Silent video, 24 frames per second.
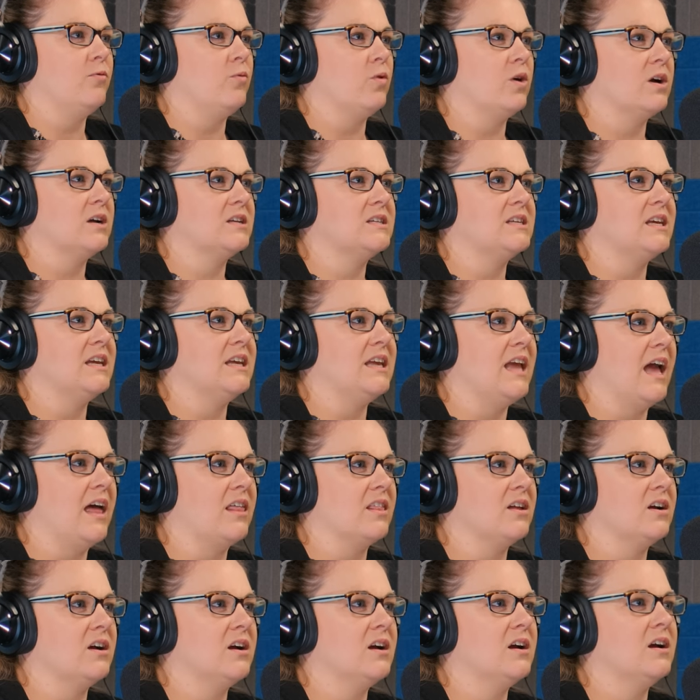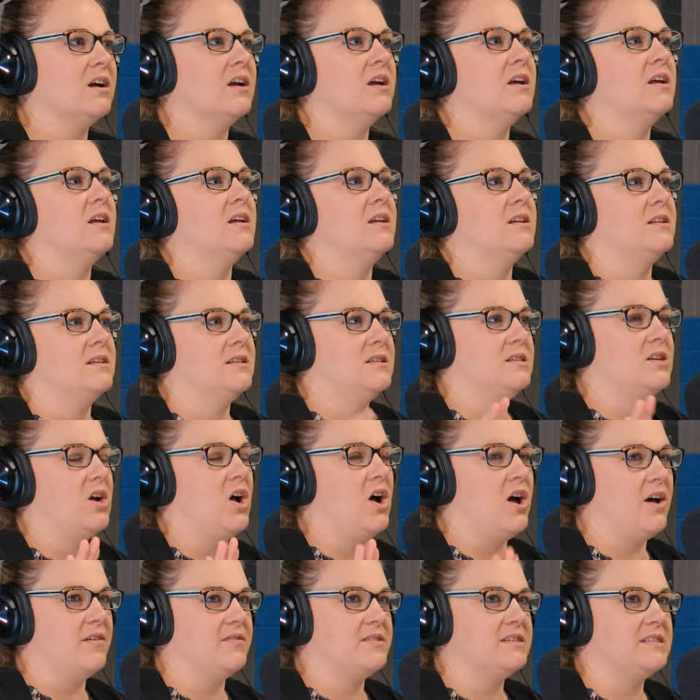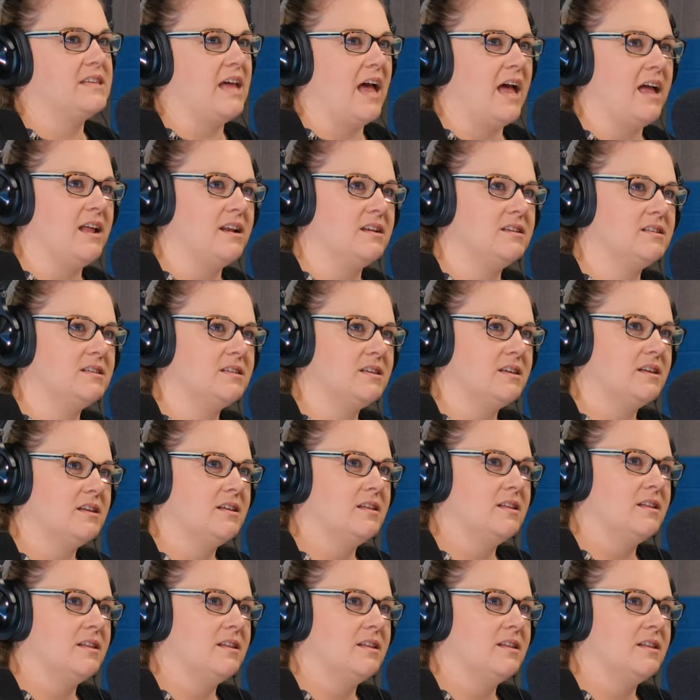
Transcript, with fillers: work together to offset.